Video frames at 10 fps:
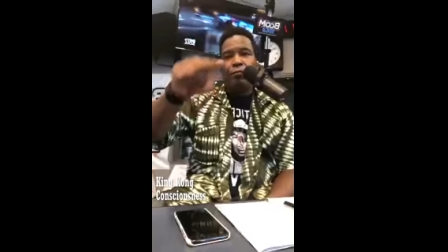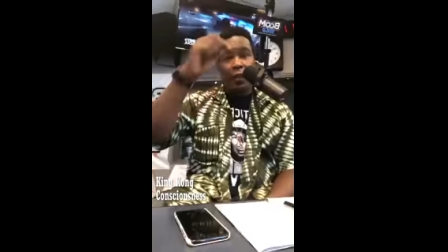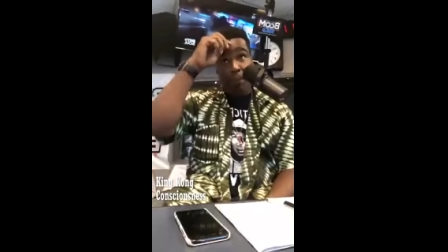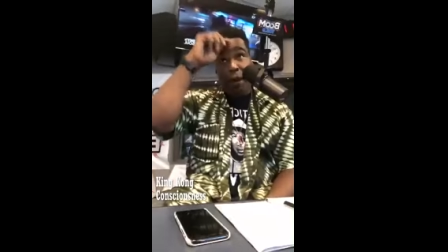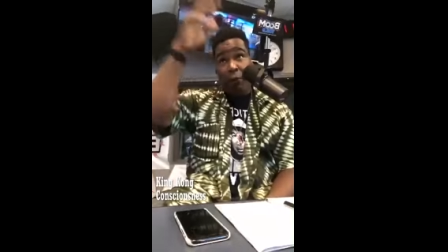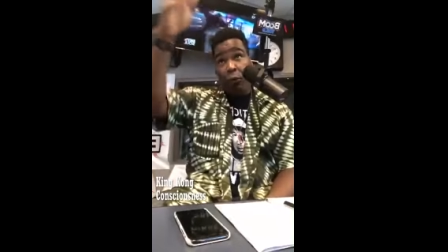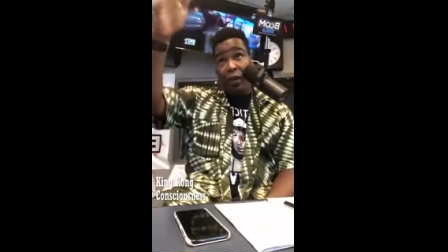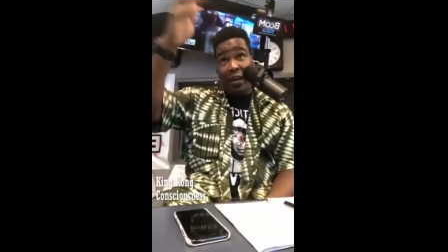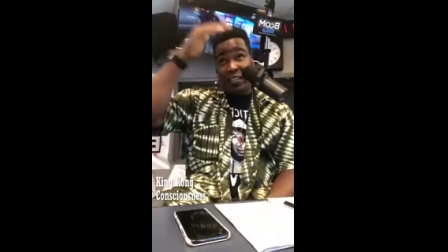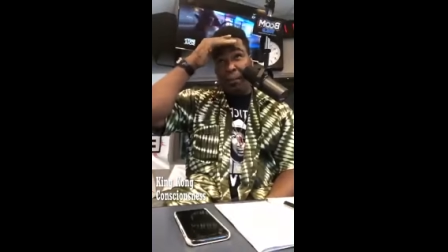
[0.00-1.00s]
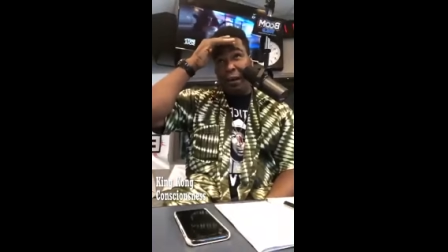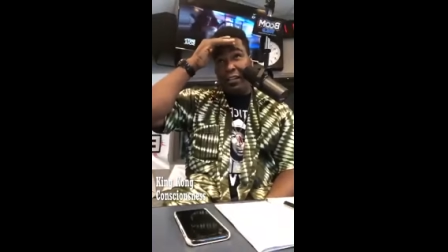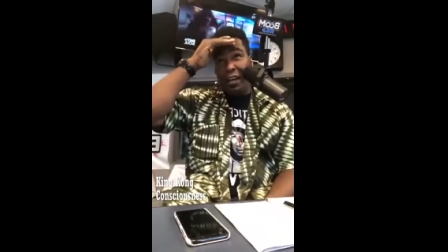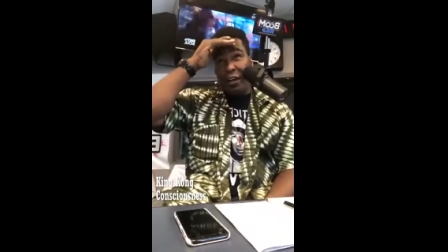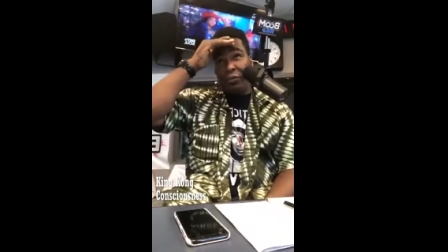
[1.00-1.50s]
And by the way, I did
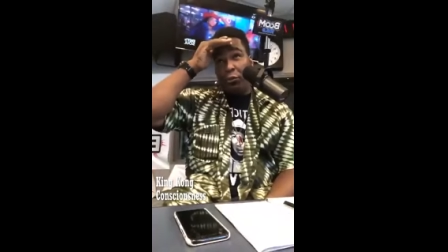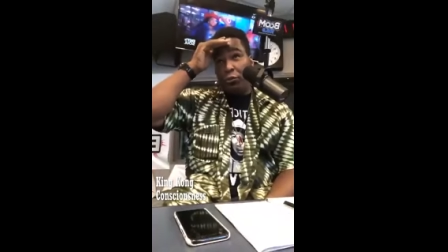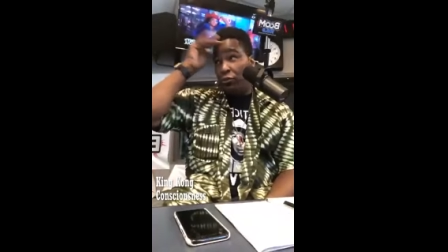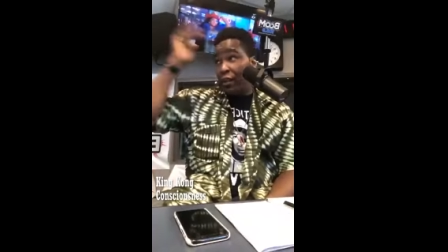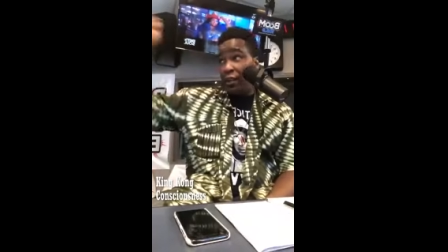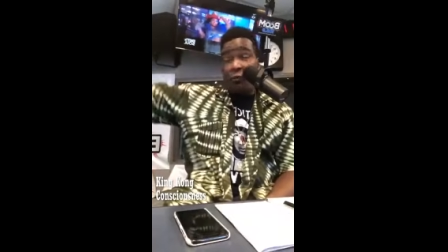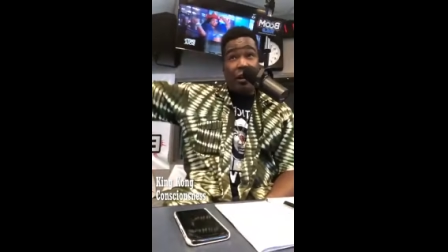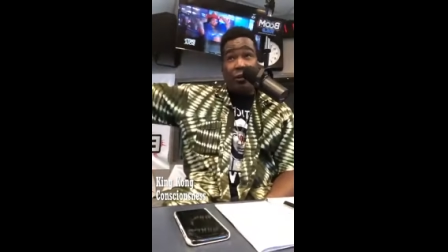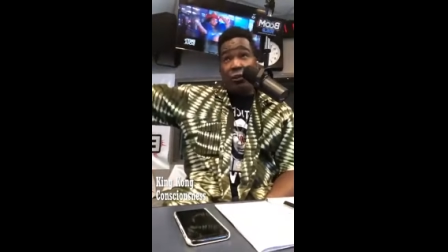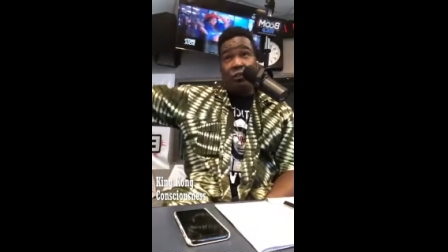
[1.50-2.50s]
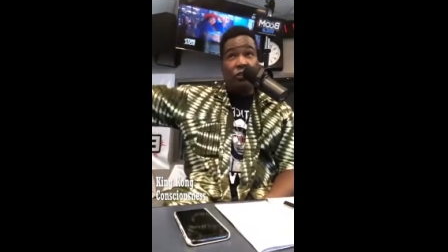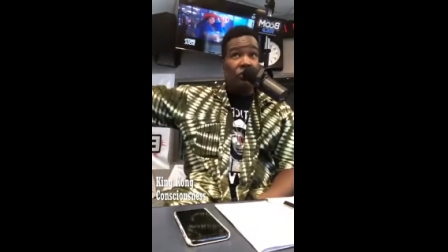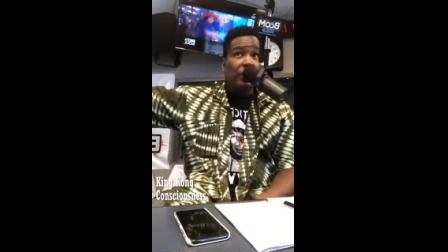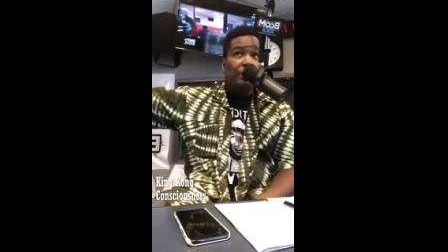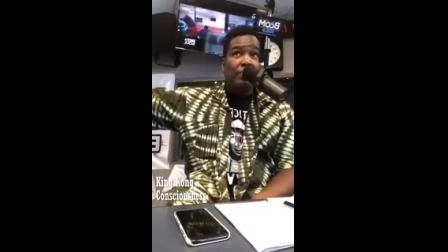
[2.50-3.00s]
my doctoral training right across the
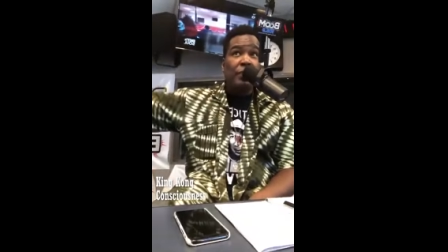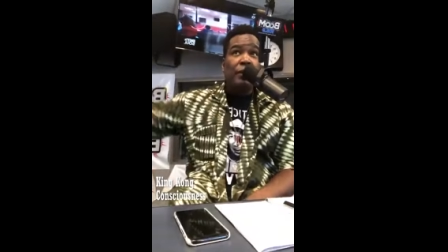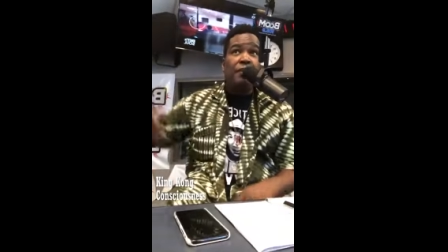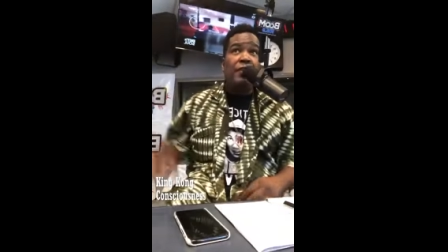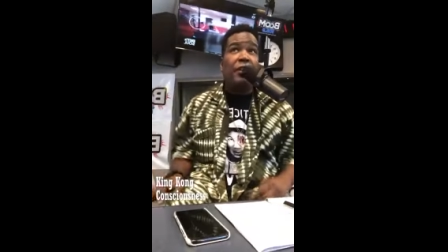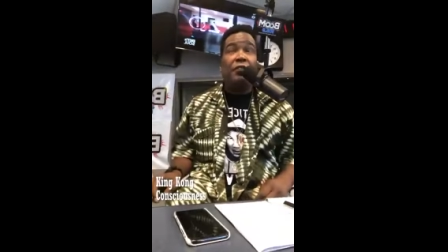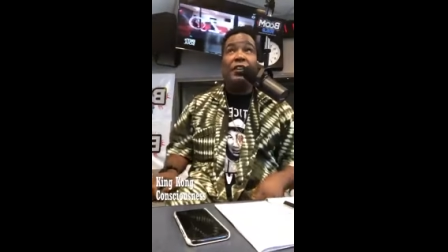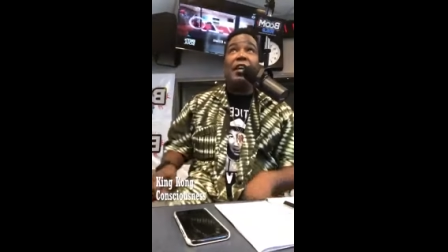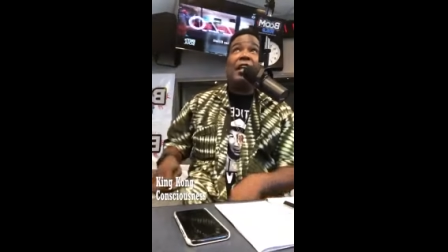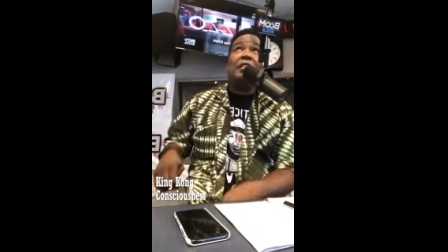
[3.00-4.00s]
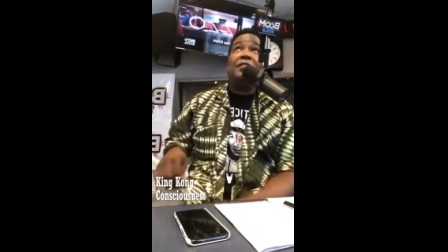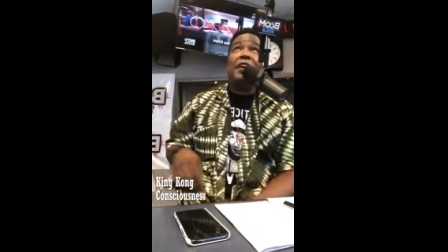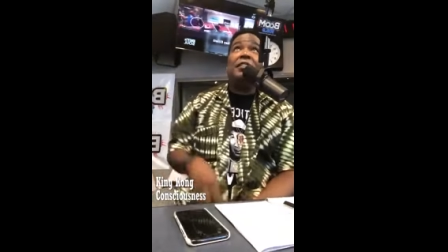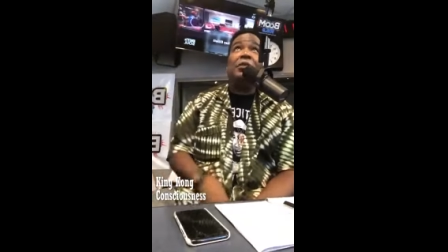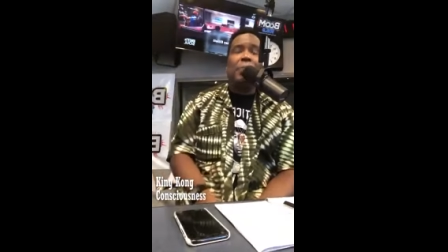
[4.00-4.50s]
street, Philadelphia College of
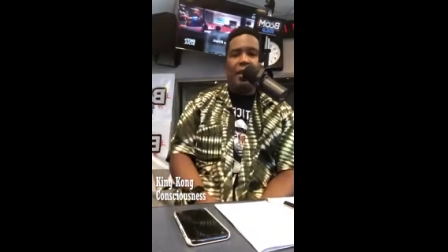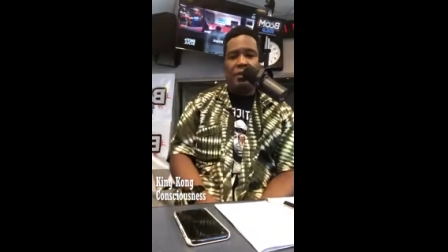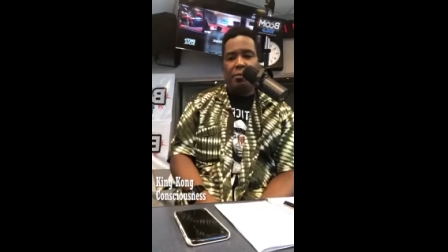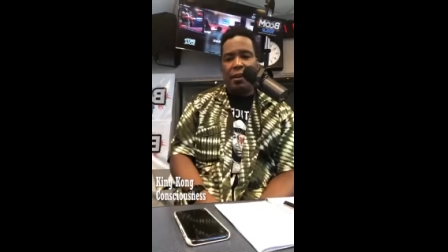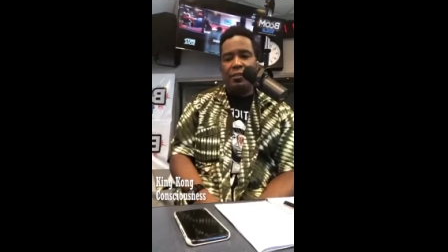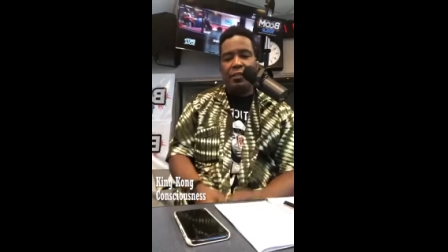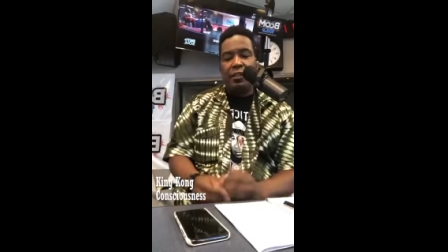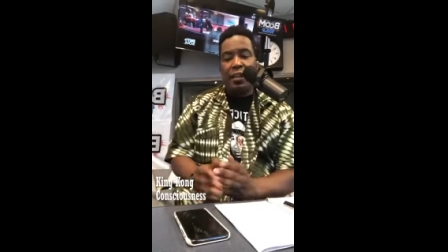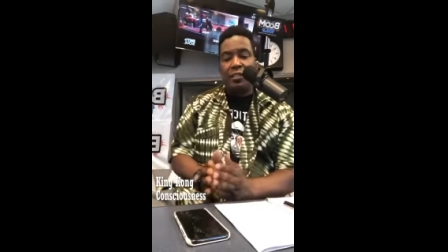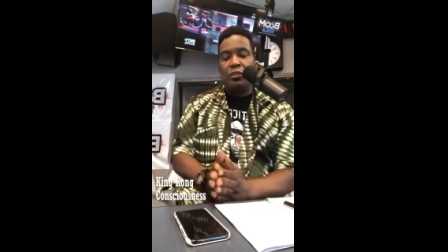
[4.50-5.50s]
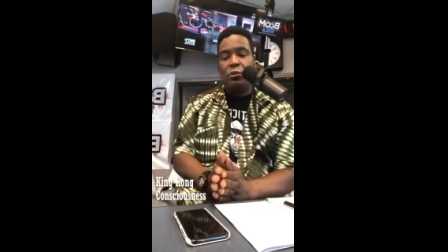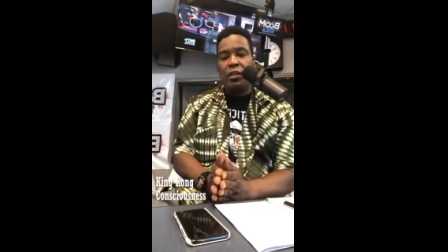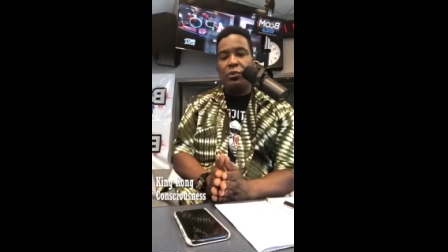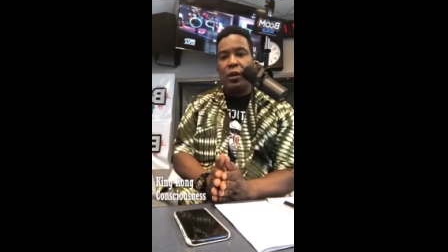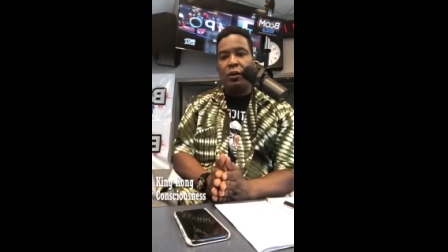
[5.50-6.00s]
Osteopathic Medicine, class of
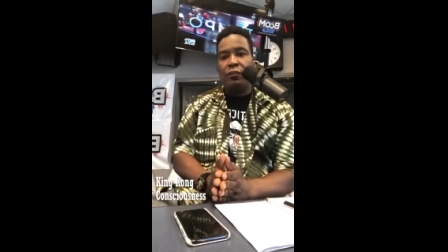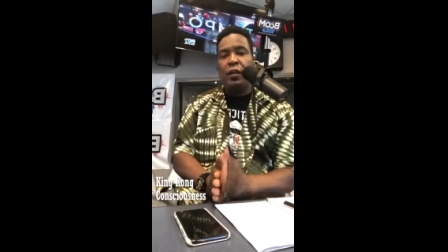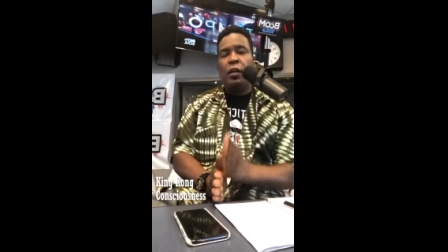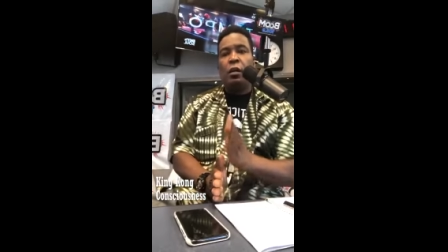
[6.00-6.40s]
2012.